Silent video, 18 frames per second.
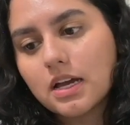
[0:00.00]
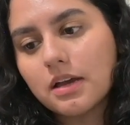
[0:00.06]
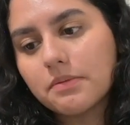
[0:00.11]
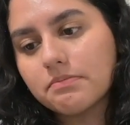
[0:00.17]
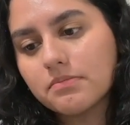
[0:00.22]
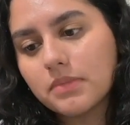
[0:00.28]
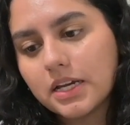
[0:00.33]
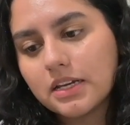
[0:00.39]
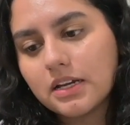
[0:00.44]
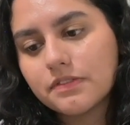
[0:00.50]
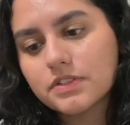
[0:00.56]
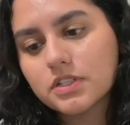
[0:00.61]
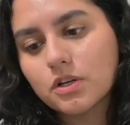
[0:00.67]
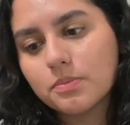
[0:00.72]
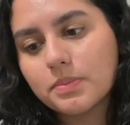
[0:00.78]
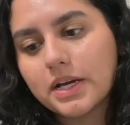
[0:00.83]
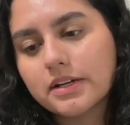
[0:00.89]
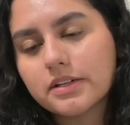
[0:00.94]
I might have to
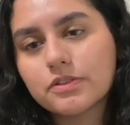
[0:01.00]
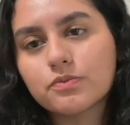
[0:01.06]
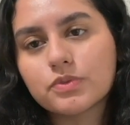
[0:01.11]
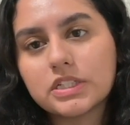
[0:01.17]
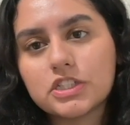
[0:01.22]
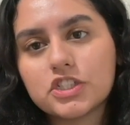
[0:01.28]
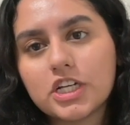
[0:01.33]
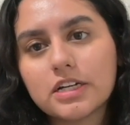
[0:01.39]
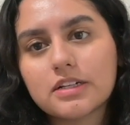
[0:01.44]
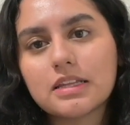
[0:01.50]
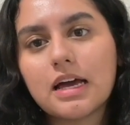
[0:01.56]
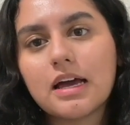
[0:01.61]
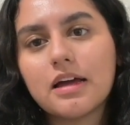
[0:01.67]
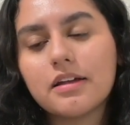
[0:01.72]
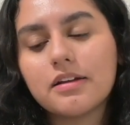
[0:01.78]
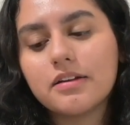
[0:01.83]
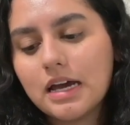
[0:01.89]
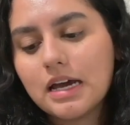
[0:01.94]
go back and recheck
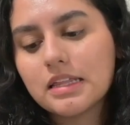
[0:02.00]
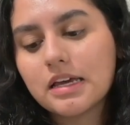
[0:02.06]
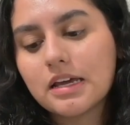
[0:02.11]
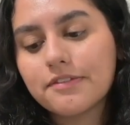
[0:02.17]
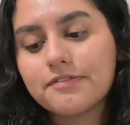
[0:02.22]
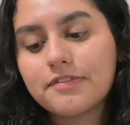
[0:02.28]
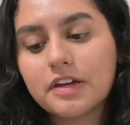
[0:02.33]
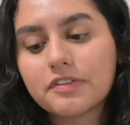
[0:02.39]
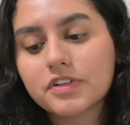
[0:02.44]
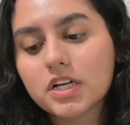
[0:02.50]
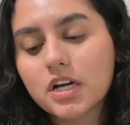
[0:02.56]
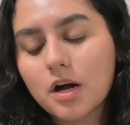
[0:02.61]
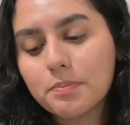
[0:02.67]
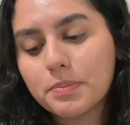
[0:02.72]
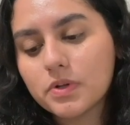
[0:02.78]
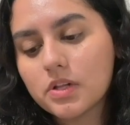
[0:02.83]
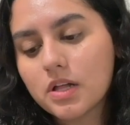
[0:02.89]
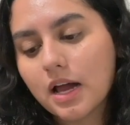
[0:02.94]
that. And then favorite
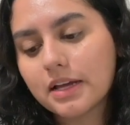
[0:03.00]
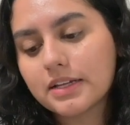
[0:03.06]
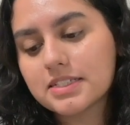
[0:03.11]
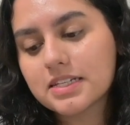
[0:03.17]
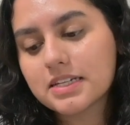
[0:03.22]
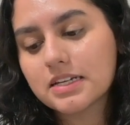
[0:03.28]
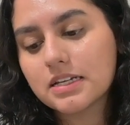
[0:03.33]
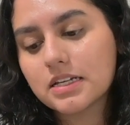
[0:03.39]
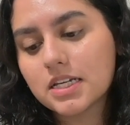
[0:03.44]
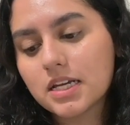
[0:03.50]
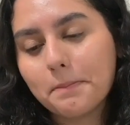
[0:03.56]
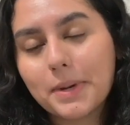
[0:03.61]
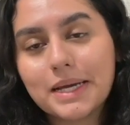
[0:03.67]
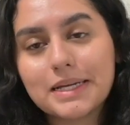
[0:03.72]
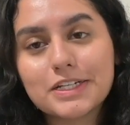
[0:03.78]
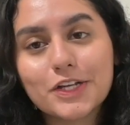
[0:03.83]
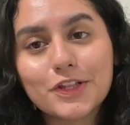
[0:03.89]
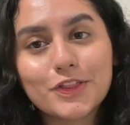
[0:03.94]
couple, I did
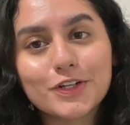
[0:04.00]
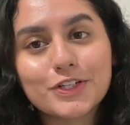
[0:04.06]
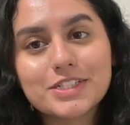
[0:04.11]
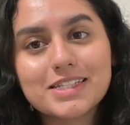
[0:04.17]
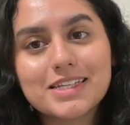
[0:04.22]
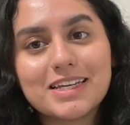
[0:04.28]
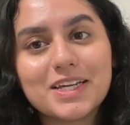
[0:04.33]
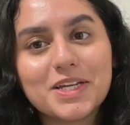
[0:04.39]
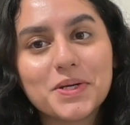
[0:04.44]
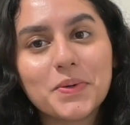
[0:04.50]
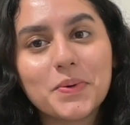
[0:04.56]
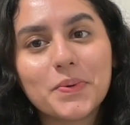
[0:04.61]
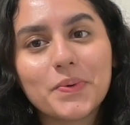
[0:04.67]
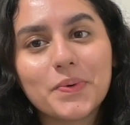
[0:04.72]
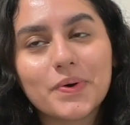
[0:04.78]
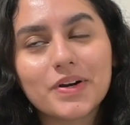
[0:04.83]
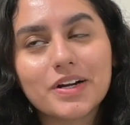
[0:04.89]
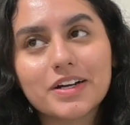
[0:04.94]
Binding 13
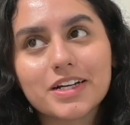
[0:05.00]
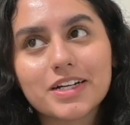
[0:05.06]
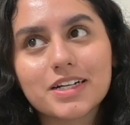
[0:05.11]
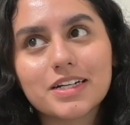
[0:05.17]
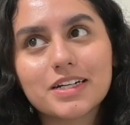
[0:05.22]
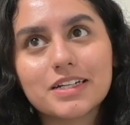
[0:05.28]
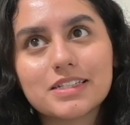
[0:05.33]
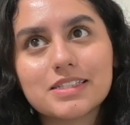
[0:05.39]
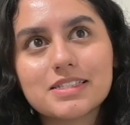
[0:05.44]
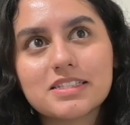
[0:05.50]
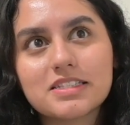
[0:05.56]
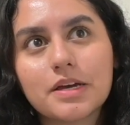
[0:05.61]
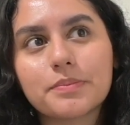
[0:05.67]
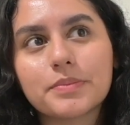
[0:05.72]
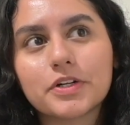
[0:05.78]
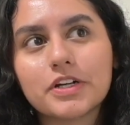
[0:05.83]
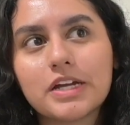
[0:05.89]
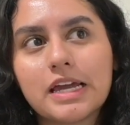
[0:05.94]
or
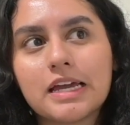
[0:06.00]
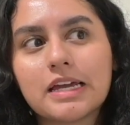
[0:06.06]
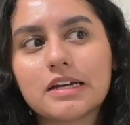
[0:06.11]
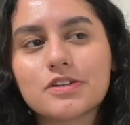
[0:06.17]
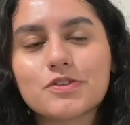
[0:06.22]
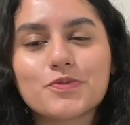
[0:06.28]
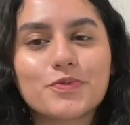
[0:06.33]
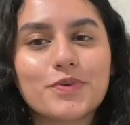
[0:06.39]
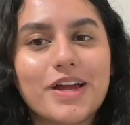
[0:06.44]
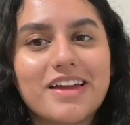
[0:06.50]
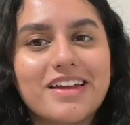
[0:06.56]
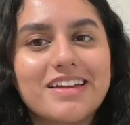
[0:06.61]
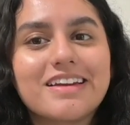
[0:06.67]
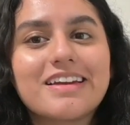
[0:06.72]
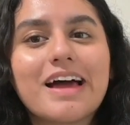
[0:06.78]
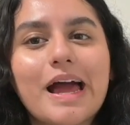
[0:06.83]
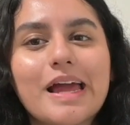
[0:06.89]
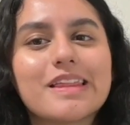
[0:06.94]
Summer and
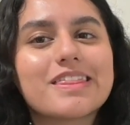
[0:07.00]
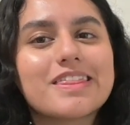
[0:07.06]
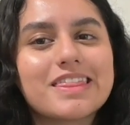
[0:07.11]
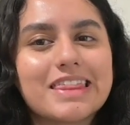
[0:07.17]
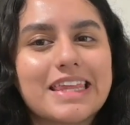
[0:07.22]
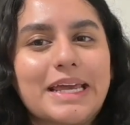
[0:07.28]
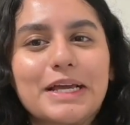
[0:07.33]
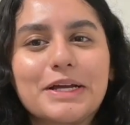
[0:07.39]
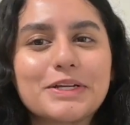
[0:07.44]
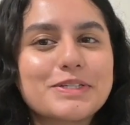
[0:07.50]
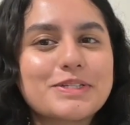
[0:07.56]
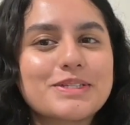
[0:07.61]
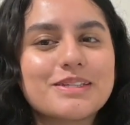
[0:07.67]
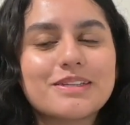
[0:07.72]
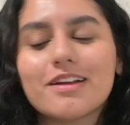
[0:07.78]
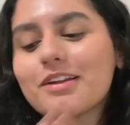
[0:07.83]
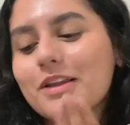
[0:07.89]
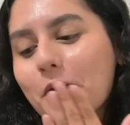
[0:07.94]
Red. I think,
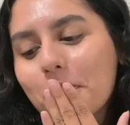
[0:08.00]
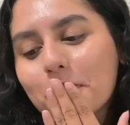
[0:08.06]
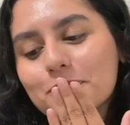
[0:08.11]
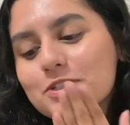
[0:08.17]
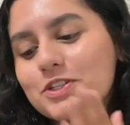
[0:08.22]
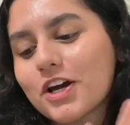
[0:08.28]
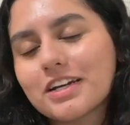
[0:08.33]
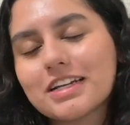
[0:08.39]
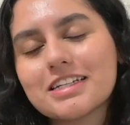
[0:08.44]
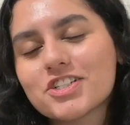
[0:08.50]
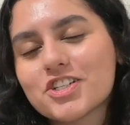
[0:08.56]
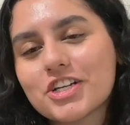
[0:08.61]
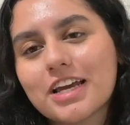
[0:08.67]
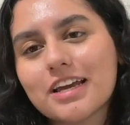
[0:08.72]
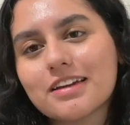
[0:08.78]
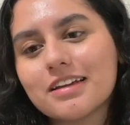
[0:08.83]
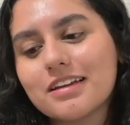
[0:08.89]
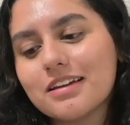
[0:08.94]
no, Johnny and
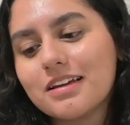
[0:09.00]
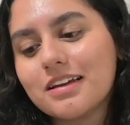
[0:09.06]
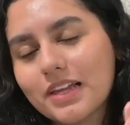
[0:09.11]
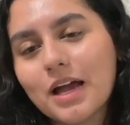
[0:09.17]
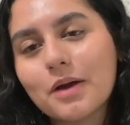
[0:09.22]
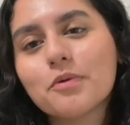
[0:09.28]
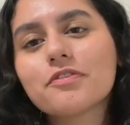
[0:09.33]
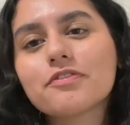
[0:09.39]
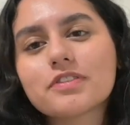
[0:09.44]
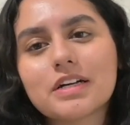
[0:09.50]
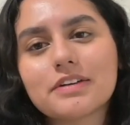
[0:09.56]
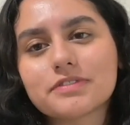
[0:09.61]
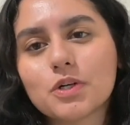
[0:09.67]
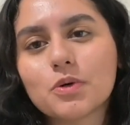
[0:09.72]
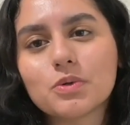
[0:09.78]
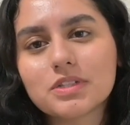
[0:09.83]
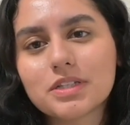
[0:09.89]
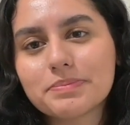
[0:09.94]
Shannon. I will forever
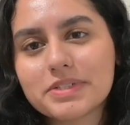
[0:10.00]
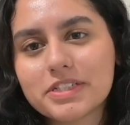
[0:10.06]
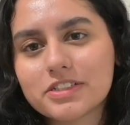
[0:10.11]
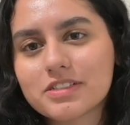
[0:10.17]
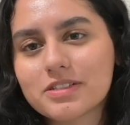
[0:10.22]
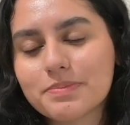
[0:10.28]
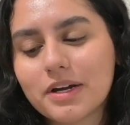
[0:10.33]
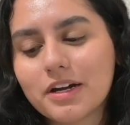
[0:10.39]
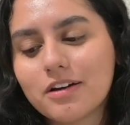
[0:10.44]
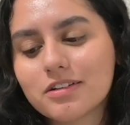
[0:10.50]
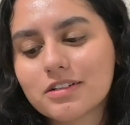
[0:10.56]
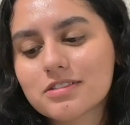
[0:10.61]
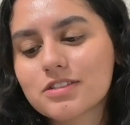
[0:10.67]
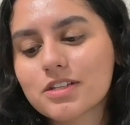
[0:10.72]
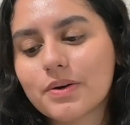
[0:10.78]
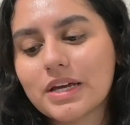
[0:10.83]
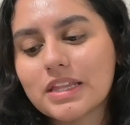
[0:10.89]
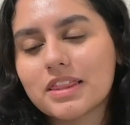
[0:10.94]
hold them dear to my heart,
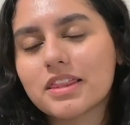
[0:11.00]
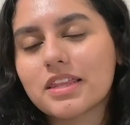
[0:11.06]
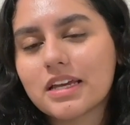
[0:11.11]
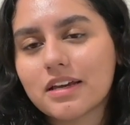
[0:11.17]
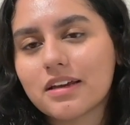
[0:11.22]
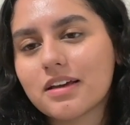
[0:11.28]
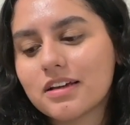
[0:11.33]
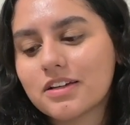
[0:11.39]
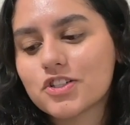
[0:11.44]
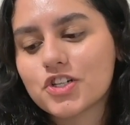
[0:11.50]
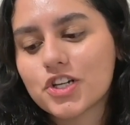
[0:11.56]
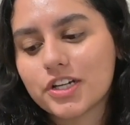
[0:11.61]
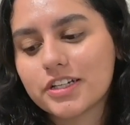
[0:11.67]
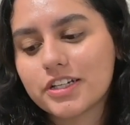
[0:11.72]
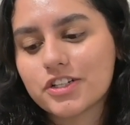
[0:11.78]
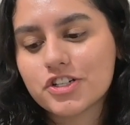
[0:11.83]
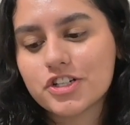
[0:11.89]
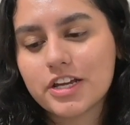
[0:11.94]
so I think
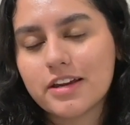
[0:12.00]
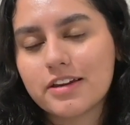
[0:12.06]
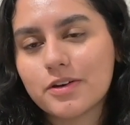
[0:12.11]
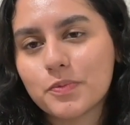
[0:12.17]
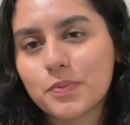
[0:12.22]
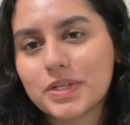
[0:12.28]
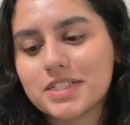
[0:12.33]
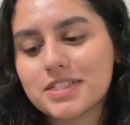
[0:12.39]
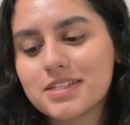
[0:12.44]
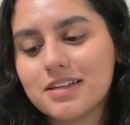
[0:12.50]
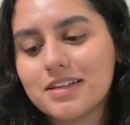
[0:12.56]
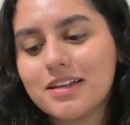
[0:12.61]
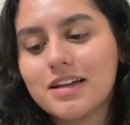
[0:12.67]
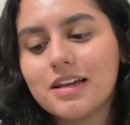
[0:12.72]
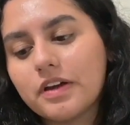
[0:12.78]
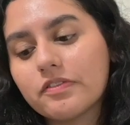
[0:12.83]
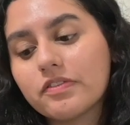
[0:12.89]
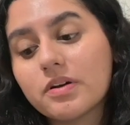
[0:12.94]
Johnny and Shannon wins
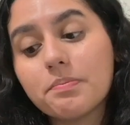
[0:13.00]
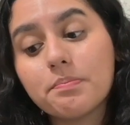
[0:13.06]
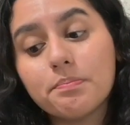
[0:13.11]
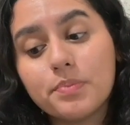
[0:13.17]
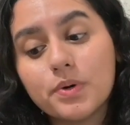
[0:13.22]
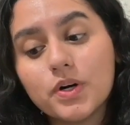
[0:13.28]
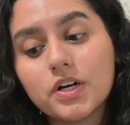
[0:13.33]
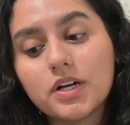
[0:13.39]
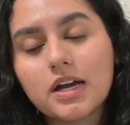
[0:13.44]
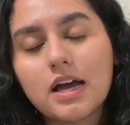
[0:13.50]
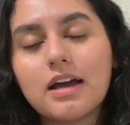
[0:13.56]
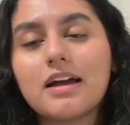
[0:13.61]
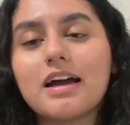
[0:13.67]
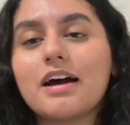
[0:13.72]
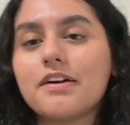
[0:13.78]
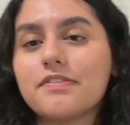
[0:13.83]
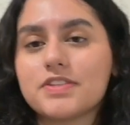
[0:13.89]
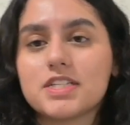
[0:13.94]
it. Favorite book, I
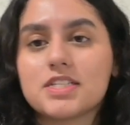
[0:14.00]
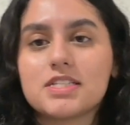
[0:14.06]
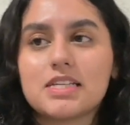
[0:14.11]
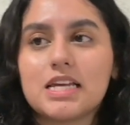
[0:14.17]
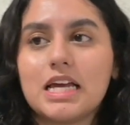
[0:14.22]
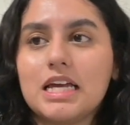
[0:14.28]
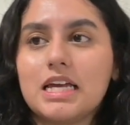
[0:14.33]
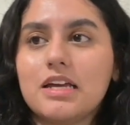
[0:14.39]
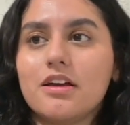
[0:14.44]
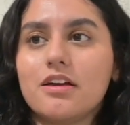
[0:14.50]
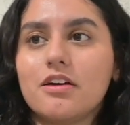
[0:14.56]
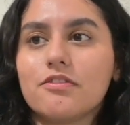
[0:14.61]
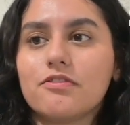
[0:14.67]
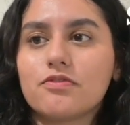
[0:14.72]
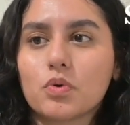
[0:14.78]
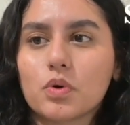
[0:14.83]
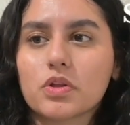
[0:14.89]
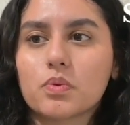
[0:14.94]
have to say
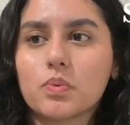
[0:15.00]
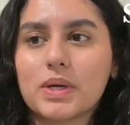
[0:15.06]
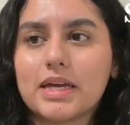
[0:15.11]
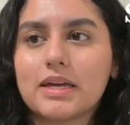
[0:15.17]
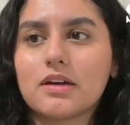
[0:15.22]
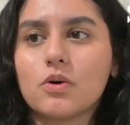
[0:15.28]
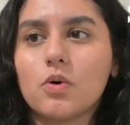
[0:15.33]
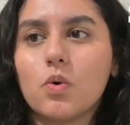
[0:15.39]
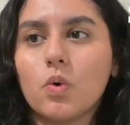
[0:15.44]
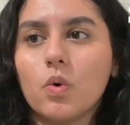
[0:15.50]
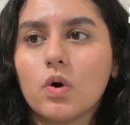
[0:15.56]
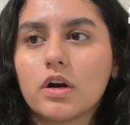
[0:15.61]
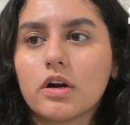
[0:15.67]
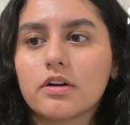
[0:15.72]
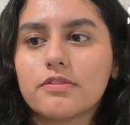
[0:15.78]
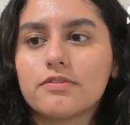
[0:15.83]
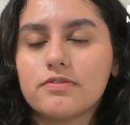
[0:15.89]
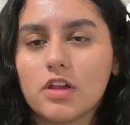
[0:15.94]
Fourth Wing
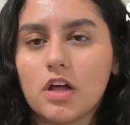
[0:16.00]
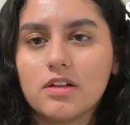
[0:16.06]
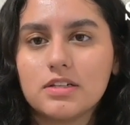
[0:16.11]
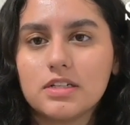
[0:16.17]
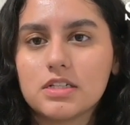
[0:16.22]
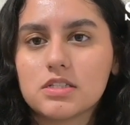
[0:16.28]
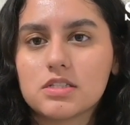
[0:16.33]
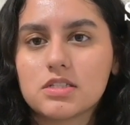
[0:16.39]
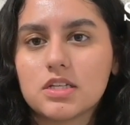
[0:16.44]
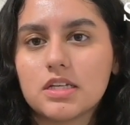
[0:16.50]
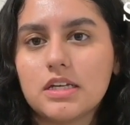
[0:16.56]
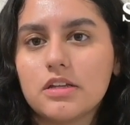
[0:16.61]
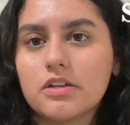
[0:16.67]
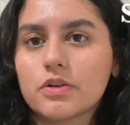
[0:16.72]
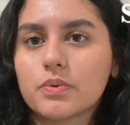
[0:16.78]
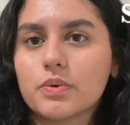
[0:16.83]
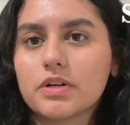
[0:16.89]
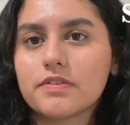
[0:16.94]
or Flawless.
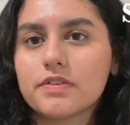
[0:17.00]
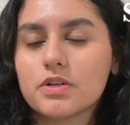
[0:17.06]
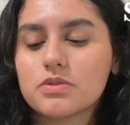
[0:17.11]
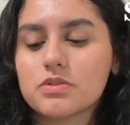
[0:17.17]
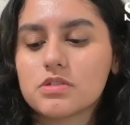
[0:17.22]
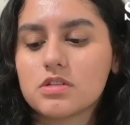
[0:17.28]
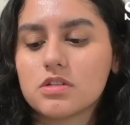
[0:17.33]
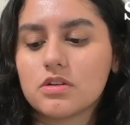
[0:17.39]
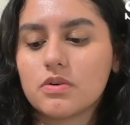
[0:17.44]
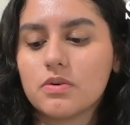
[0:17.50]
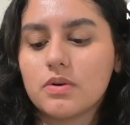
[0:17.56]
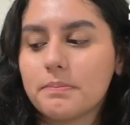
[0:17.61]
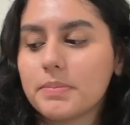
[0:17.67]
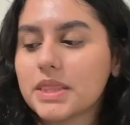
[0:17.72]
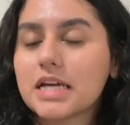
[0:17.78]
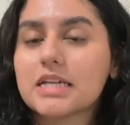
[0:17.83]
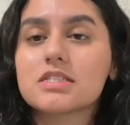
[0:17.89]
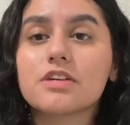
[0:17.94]
Either one of those two.
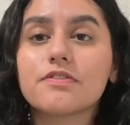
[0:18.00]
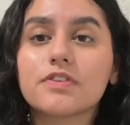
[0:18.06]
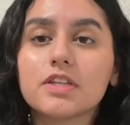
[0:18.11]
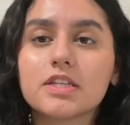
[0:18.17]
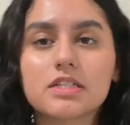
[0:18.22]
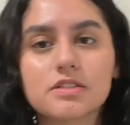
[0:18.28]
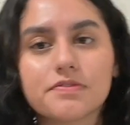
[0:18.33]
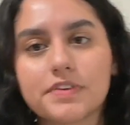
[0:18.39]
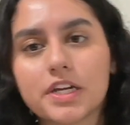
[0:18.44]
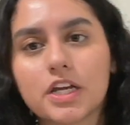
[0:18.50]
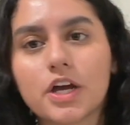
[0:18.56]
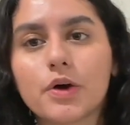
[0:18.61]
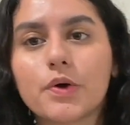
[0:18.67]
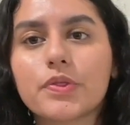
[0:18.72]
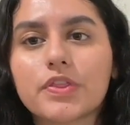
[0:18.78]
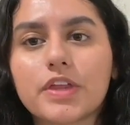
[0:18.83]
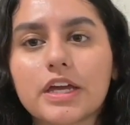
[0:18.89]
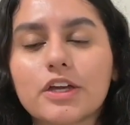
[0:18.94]
But that's it for this
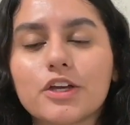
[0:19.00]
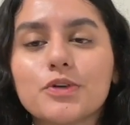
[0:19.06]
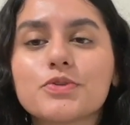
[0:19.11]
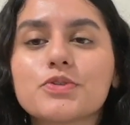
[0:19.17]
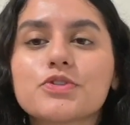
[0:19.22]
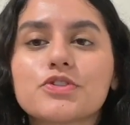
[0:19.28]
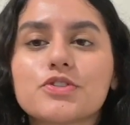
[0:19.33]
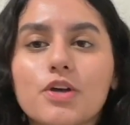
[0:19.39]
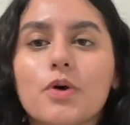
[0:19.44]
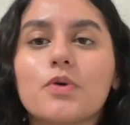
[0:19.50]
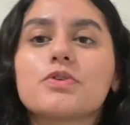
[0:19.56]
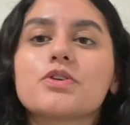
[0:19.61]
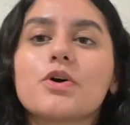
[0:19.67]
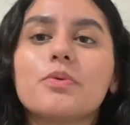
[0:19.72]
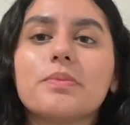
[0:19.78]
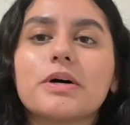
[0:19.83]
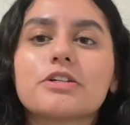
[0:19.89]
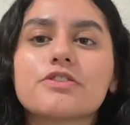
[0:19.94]
video. Thank you so
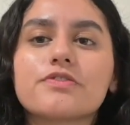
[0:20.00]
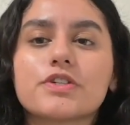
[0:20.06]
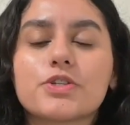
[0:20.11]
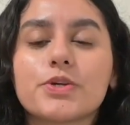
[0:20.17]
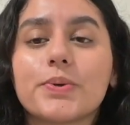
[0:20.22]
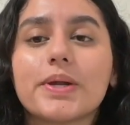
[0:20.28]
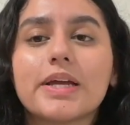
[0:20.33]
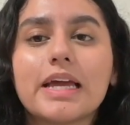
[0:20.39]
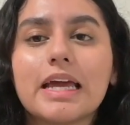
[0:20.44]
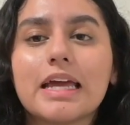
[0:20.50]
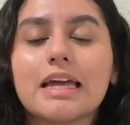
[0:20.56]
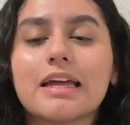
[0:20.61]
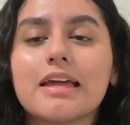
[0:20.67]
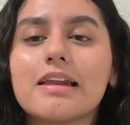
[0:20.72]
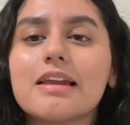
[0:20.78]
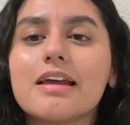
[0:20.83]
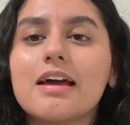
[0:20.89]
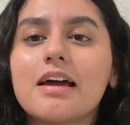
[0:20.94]
much for tuning
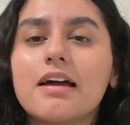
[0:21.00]
in.